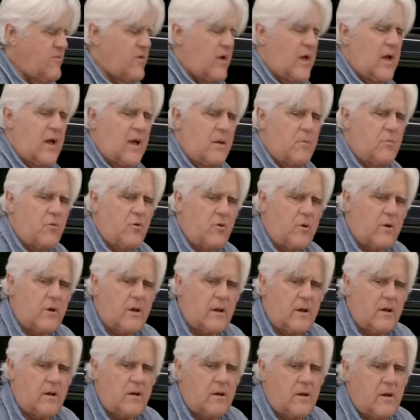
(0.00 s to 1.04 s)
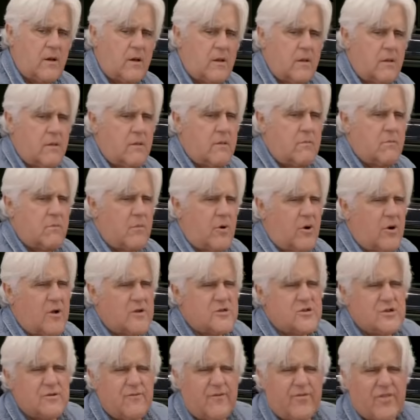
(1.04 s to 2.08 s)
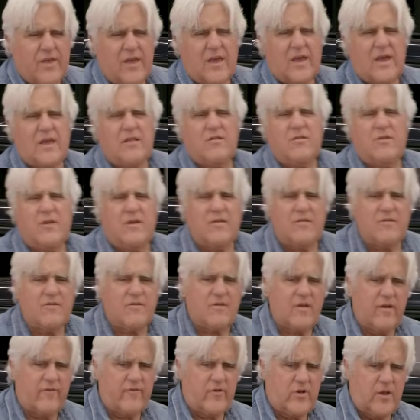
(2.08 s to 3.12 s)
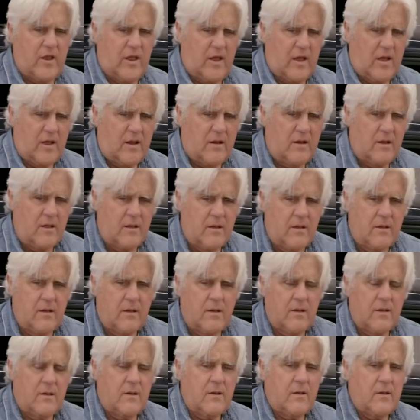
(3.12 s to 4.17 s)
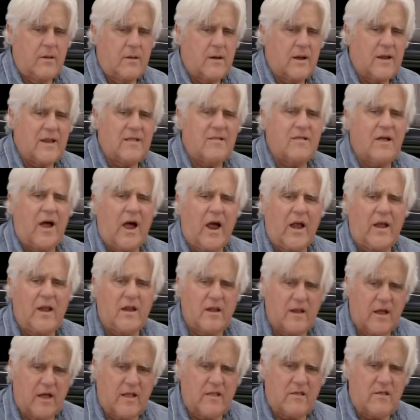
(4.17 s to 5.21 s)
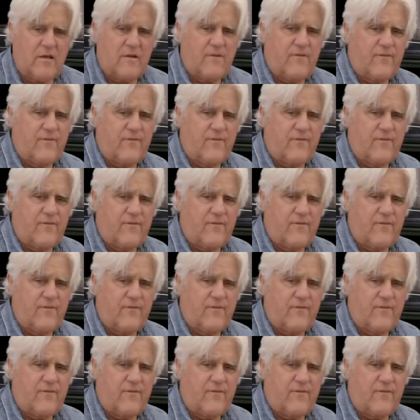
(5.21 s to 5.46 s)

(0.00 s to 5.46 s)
a guy born in March of, I think, eighteen seventy-eight, and he died in nineteen